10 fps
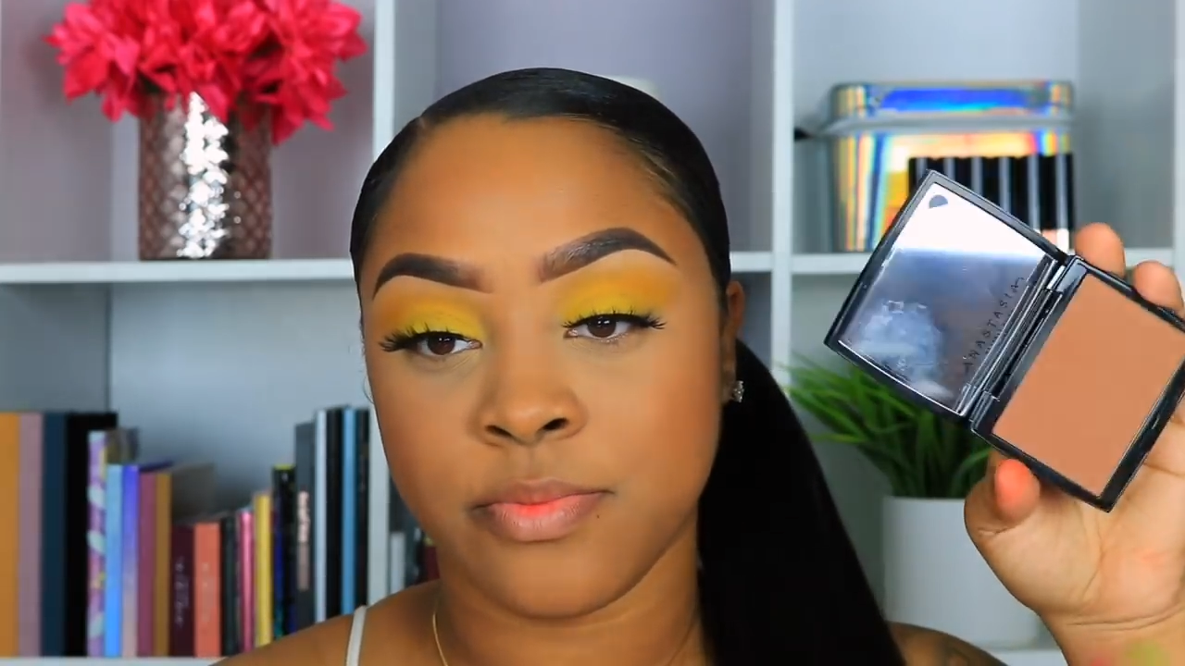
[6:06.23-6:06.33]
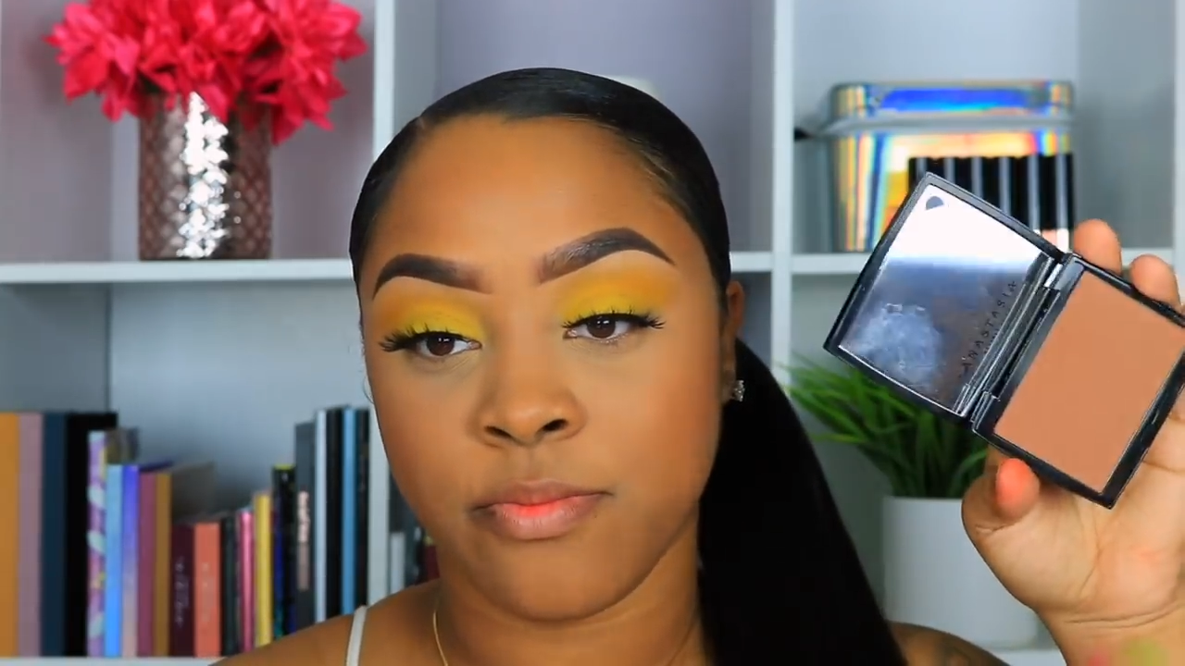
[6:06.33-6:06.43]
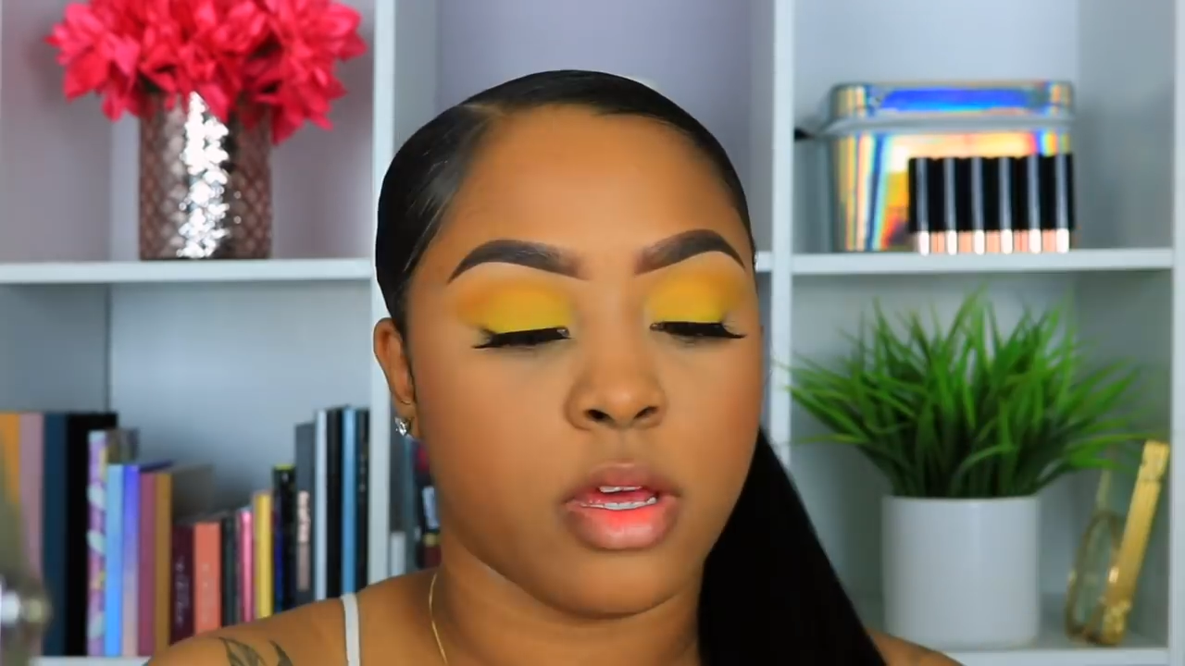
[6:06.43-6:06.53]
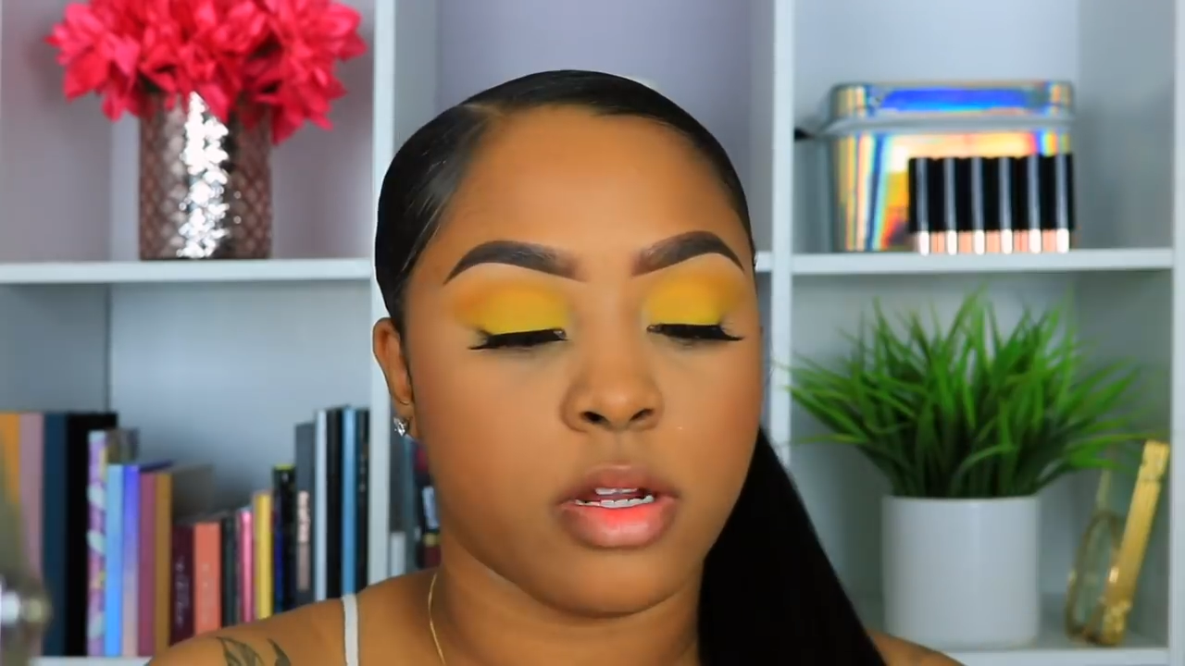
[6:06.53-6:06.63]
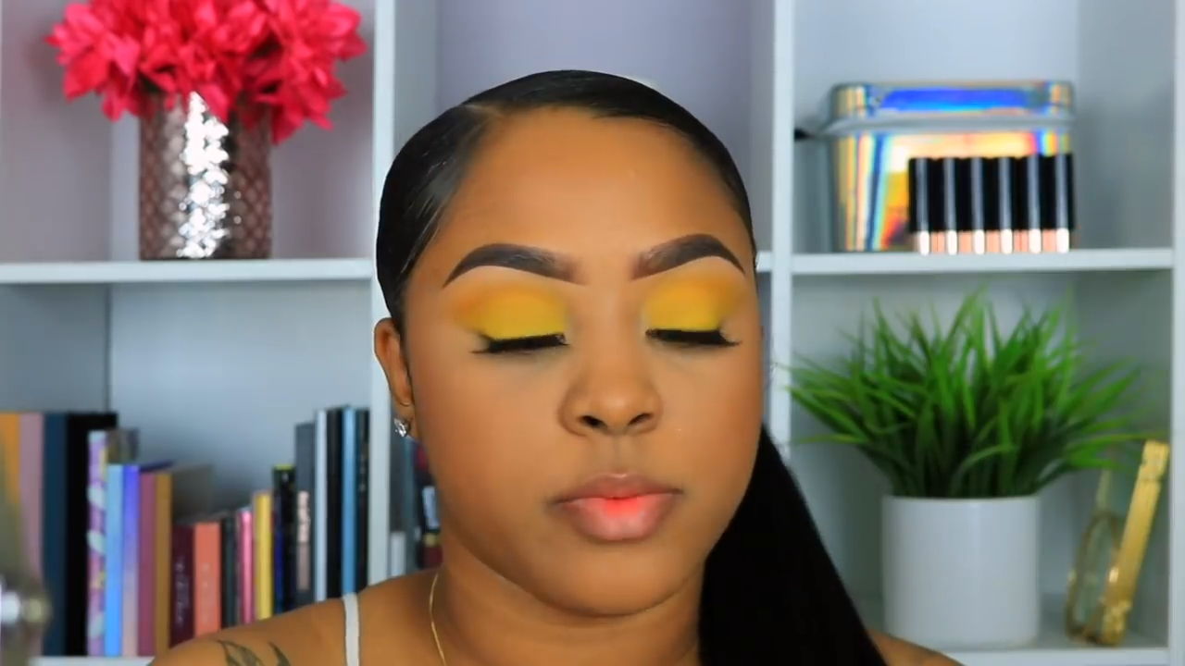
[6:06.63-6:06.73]

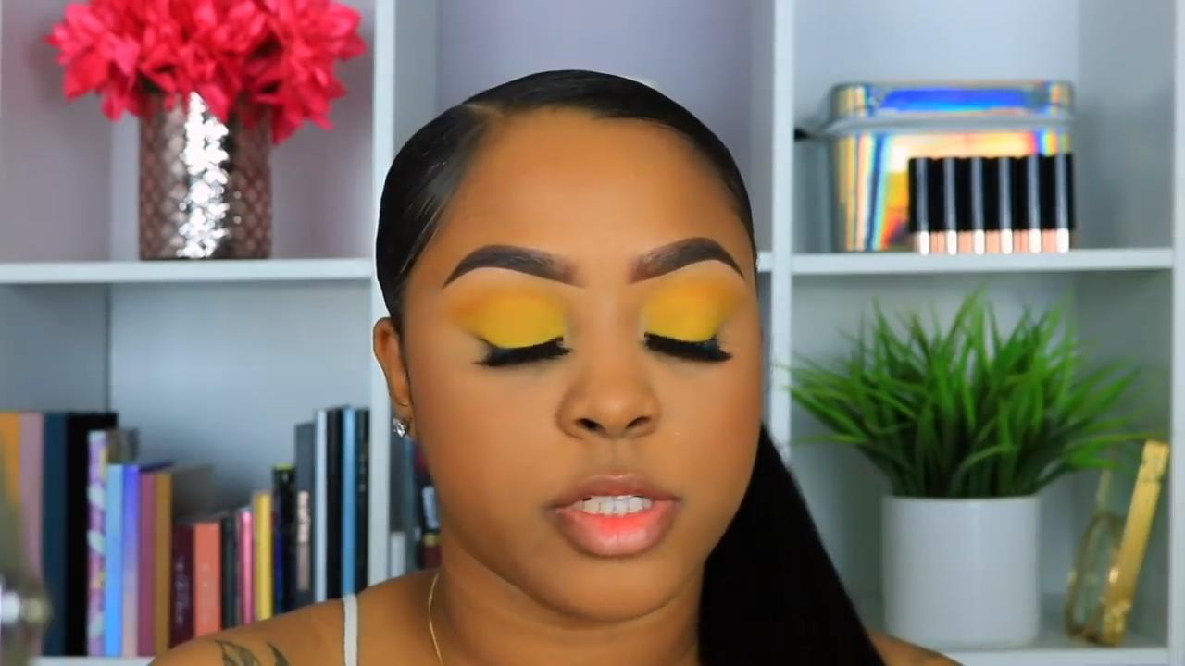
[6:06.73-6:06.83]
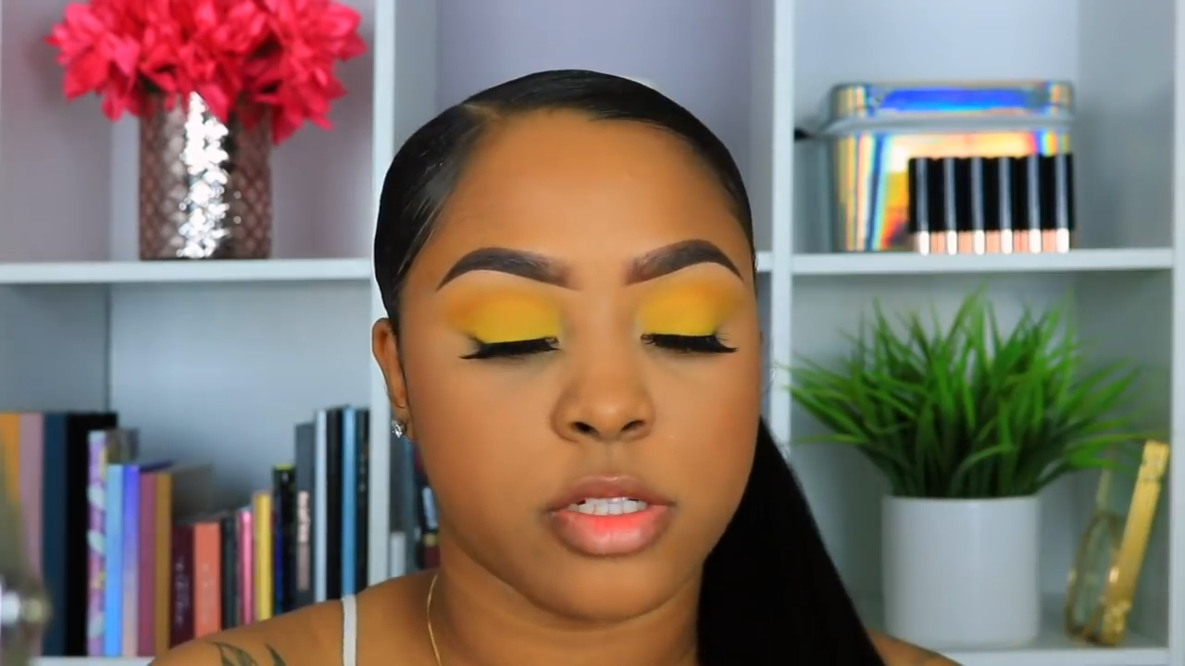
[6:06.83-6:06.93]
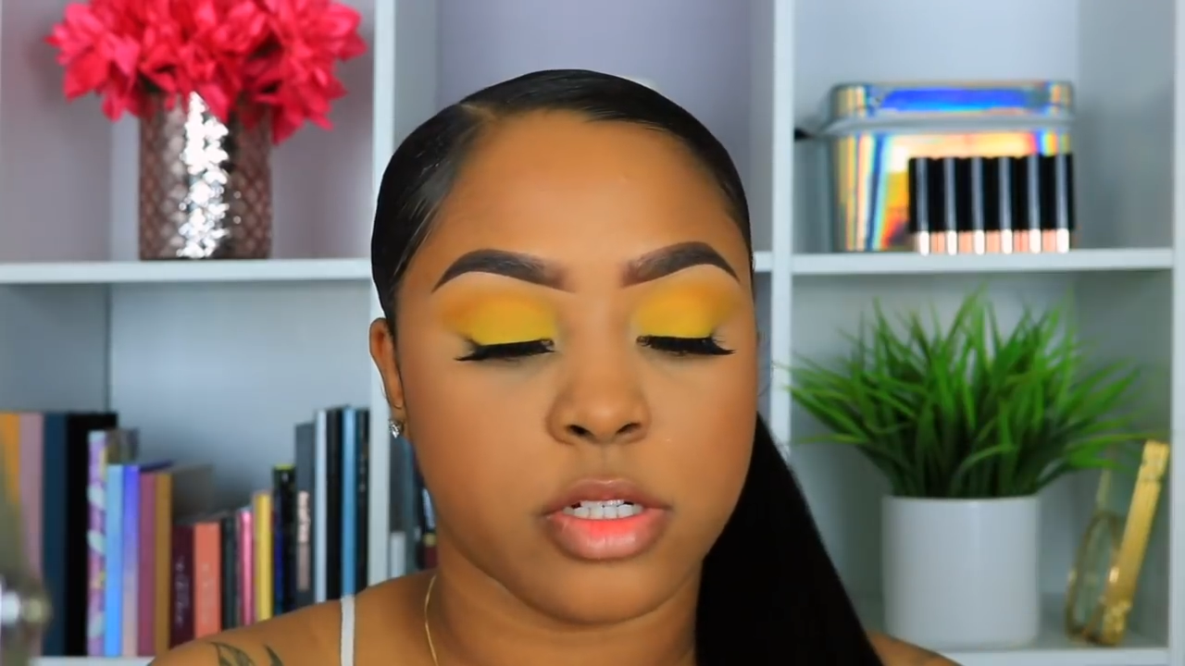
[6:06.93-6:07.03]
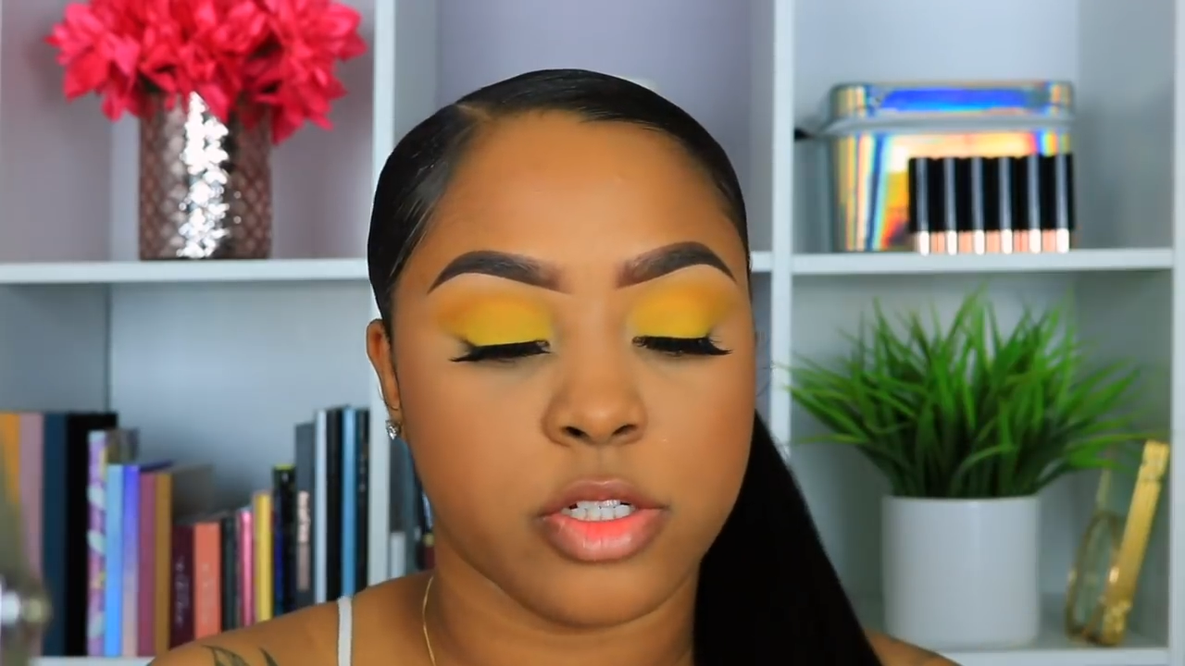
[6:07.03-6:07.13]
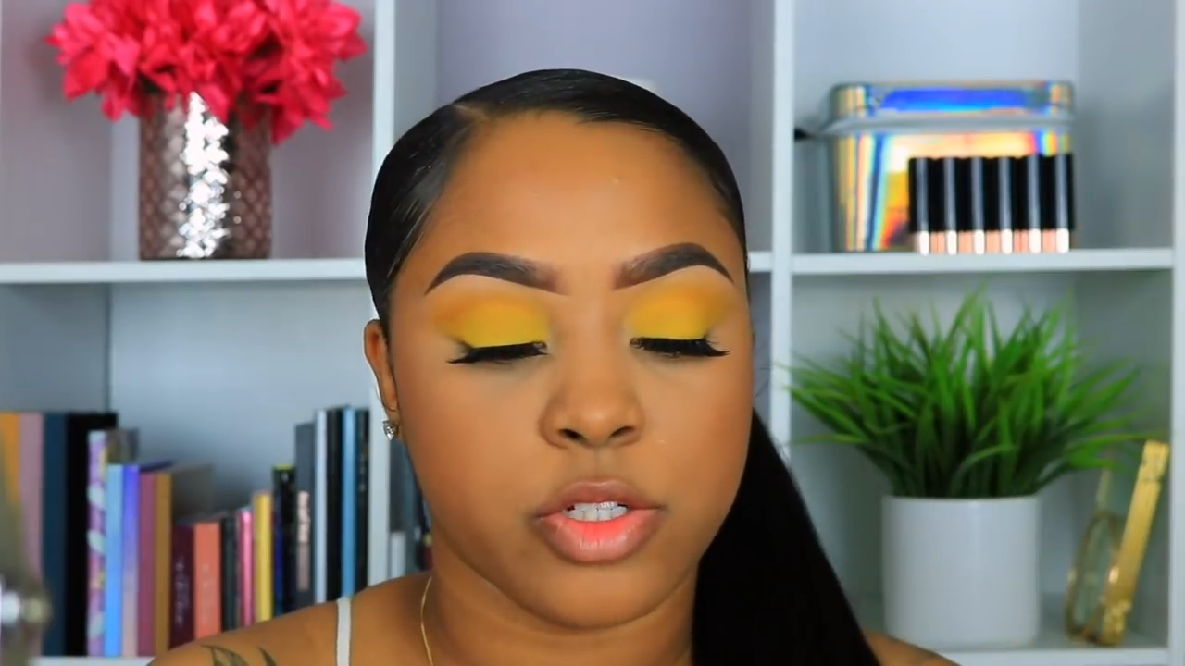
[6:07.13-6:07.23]
And I'm just
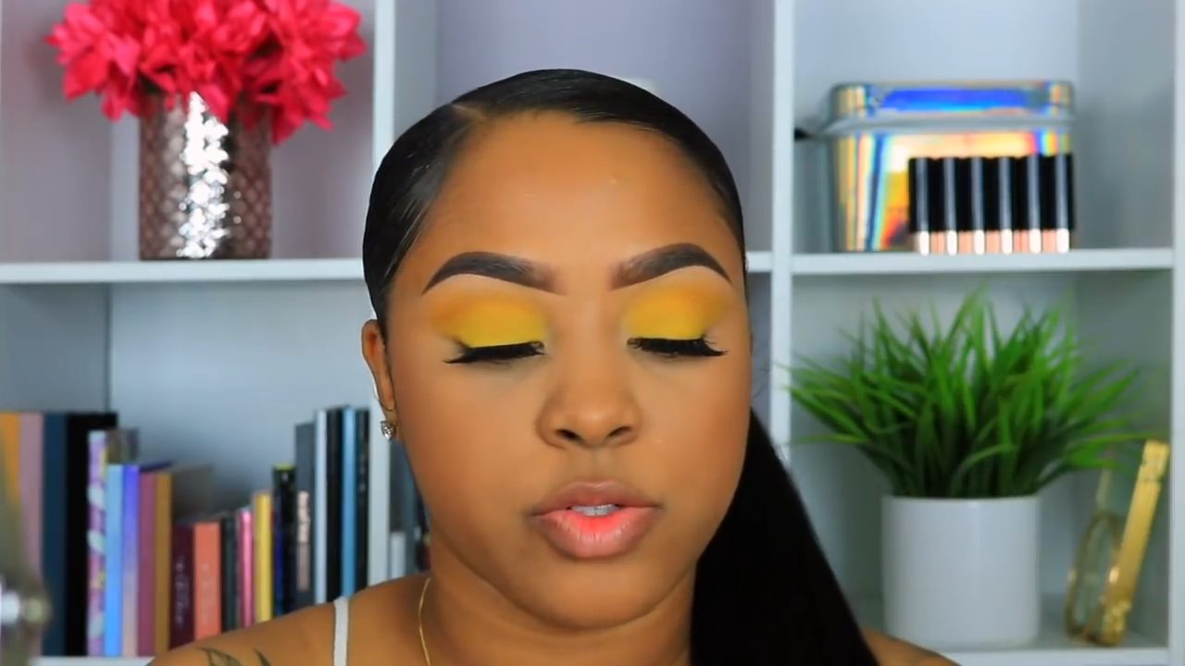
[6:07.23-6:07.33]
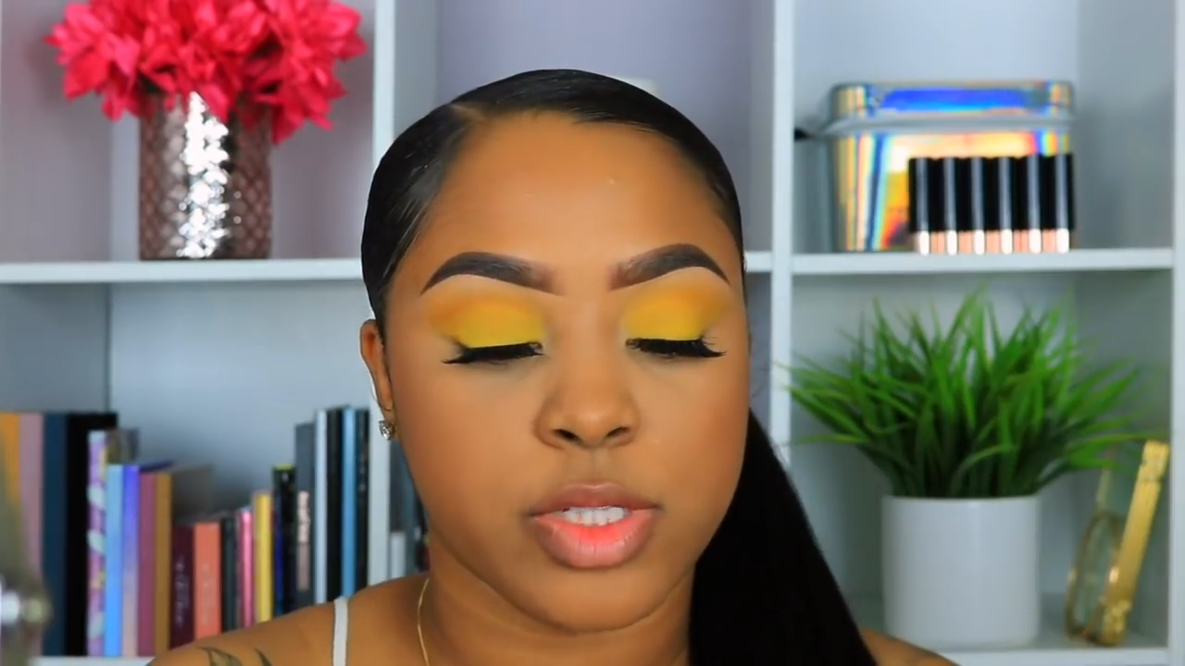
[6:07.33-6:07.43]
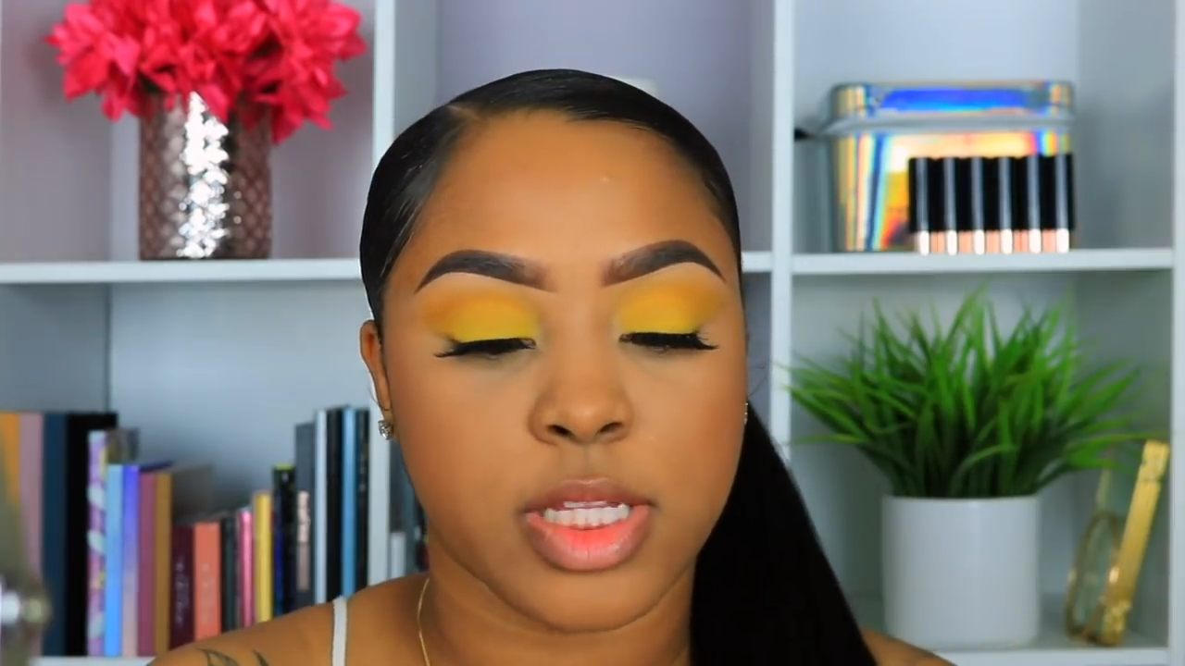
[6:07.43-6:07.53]
going to use